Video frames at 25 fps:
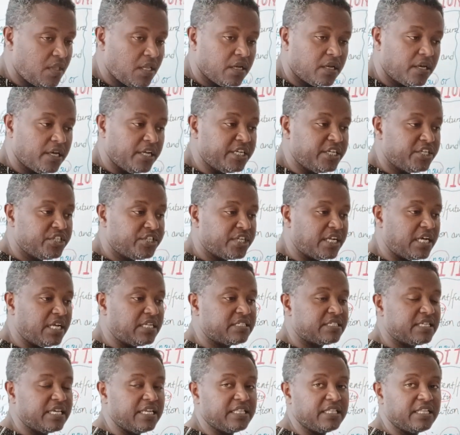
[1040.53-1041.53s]
conditional
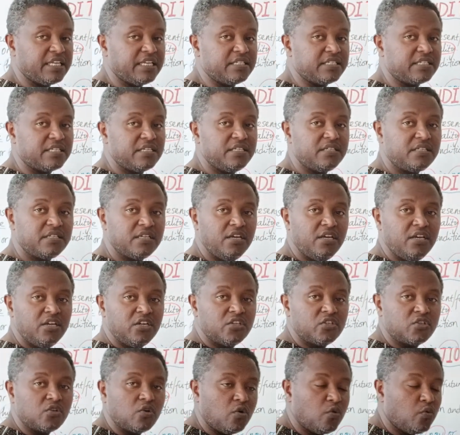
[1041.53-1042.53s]
sentences.
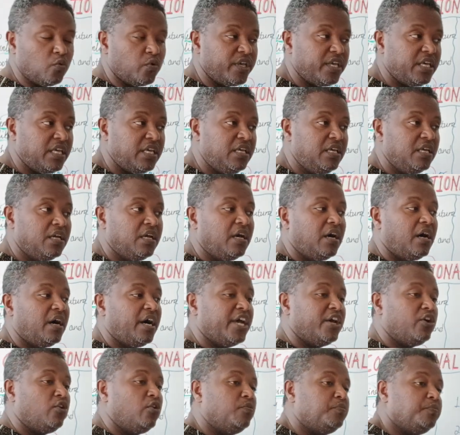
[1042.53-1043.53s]
So
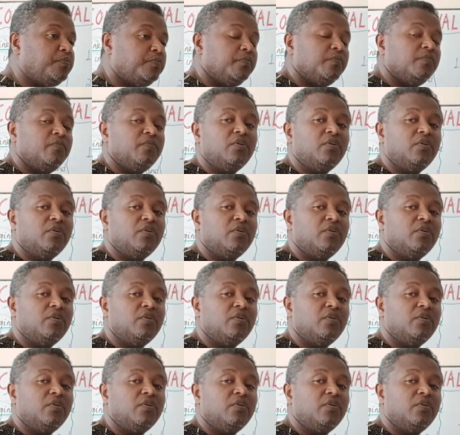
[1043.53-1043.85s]
I hope